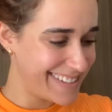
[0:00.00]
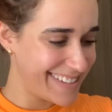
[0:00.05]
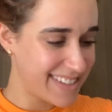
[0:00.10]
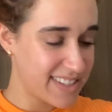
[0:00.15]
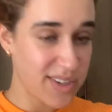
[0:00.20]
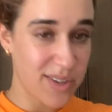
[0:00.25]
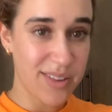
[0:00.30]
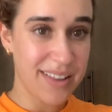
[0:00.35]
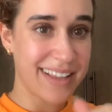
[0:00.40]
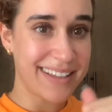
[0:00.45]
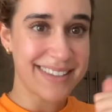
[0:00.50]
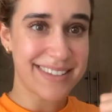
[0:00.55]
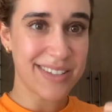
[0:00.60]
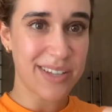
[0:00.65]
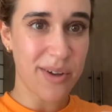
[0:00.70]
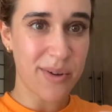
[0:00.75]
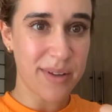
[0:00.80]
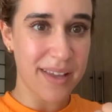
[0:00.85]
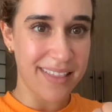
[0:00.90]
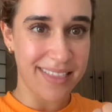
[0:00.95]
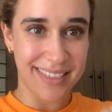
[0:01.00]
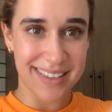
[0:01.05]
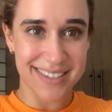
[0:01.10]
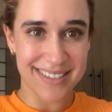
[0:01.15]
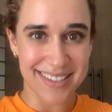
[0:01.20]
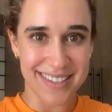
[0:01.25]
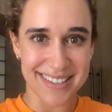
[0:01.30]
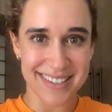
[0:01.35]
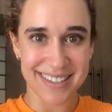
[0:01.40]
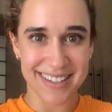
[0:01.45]
So let's go get the
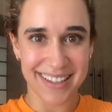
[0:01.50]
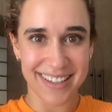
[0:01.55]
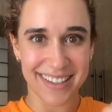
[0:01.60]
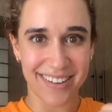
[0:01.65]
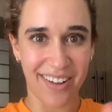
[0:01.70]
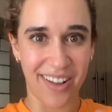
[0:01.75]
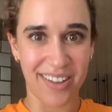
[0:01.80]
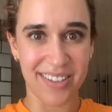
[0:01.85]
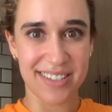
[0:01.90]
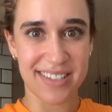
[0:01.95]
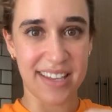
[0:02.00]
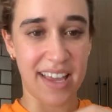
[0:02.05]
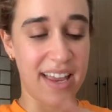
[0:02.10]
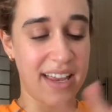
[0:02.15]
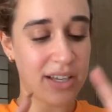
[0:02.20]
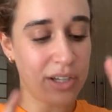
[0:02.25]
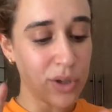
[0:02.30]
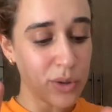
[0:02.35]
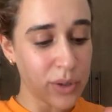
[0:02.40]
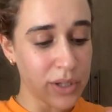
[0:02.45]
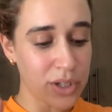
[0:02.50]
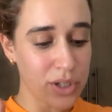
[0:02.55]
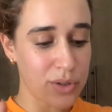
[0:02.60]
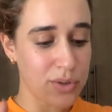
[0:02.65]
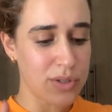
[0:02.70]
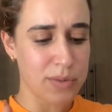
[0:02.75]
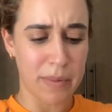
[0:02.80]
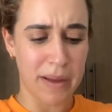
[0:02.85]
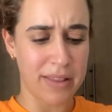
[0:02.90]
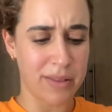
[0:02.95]
seasoning all set. And you can
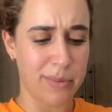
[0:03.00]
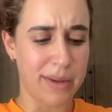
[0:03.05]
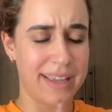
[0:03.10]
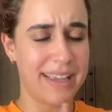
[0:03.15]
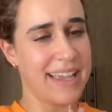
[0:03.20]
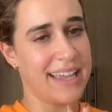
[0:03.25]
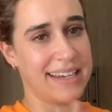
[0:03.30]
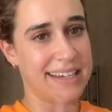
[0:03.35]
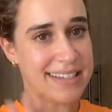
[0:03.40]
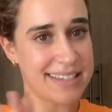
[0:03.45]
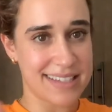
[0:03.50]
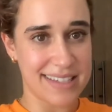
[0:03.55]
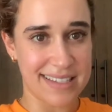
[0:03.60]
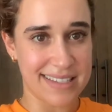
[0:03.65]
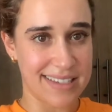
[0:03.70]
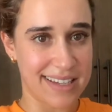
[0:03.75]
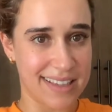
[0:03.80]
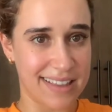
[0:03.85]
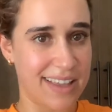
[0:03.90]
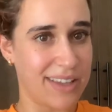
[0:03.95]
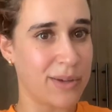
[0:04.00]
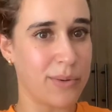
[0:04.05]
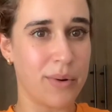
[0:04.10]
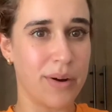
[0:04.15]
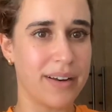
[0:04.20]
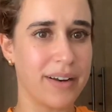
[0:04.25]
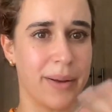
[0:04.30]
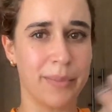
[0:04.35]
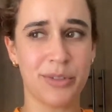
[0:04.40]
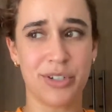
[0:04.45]
use, by the way, any seasoning that you
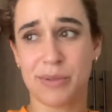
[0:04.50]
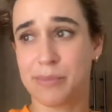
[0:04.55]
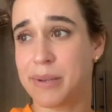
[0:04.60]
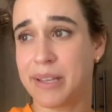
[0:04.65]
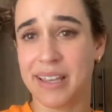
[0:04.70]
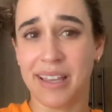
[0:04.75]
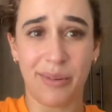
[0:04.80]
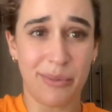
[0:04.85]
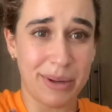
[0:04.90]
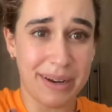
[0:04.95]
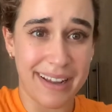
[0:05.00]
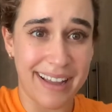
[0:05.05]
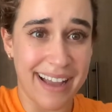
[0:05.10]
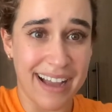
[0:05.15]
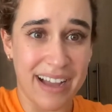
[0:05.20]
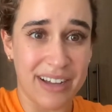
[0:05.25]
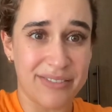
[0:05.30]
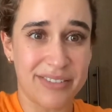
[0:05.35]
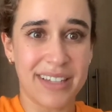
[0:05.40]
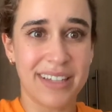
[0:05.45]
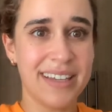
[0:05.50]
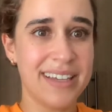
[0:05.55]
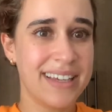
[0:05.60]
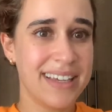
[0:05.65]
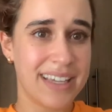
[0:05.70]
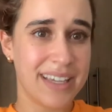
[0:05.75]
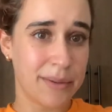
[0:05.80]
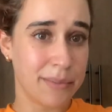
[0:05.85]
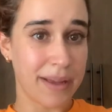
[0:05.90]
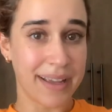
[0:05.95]
want. I'm just picking what I have
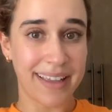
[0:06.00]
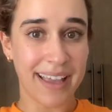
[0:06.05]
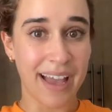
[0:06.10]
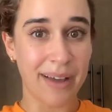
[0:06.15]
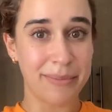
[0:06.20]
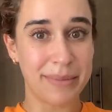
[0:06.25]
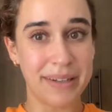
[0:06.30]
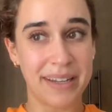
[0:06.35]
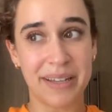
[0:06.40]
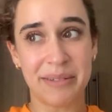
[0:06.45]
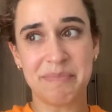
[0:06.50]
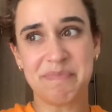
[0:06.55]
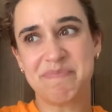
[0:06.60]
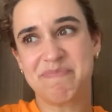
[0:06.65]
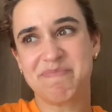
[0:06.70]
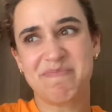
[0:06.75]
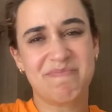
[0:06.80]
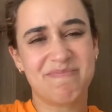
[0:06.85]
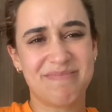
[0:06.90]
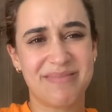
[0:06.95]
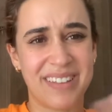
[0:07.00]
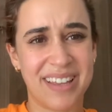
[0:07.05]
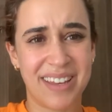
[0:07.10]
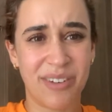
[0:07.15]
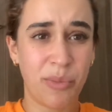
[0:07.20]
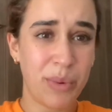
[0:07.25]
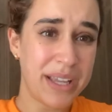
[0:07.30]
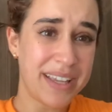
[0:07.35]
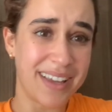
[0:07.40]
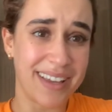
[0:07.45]
in my cabinet and
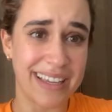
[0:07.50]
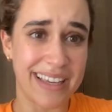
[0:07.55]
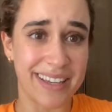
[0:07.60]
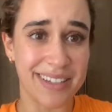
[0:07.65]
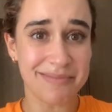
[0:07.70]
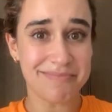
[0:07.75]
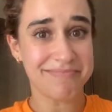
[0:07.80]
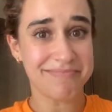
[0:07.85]
winging it.